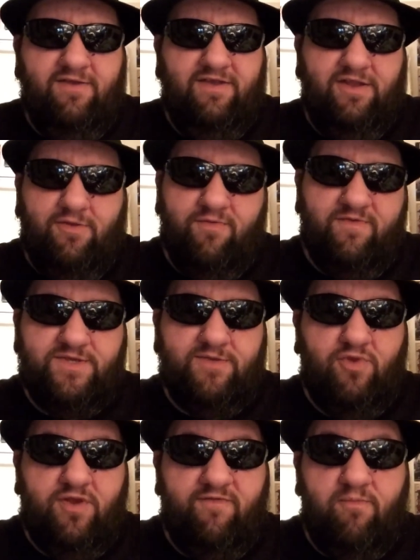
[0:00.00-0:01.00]
you know,
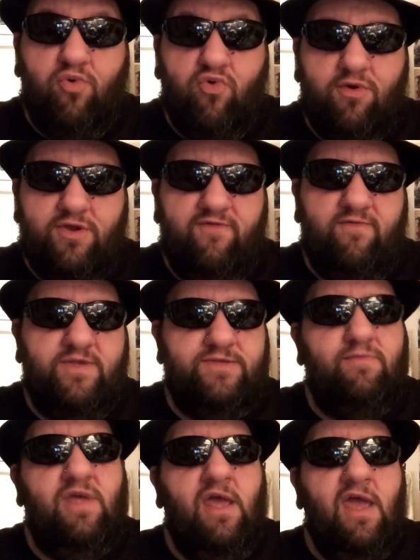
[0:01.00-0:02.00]
somewhat of a poor
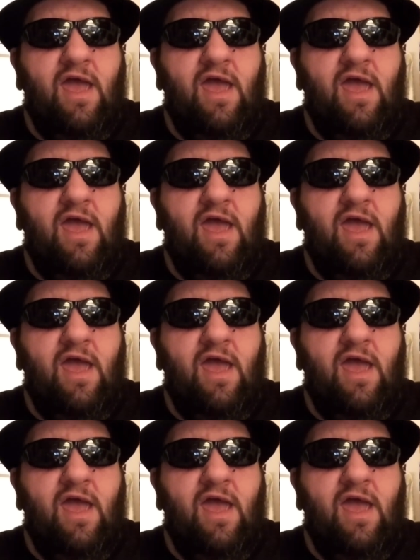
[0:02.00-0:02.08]
euphemism,